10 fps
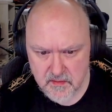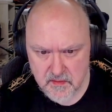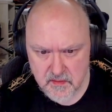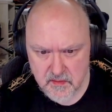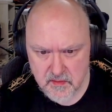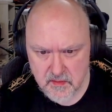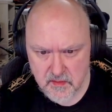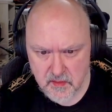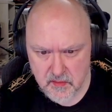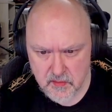
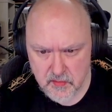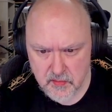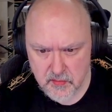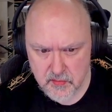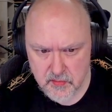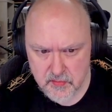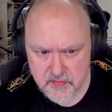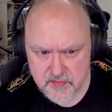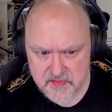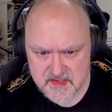
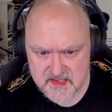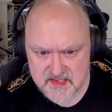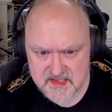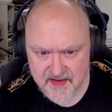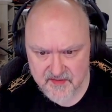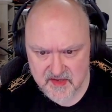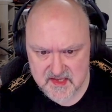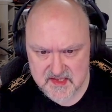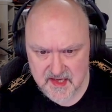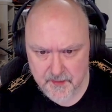No. 7
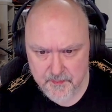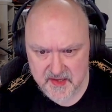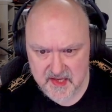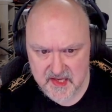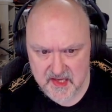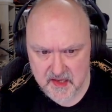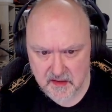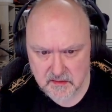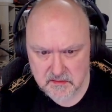is up here.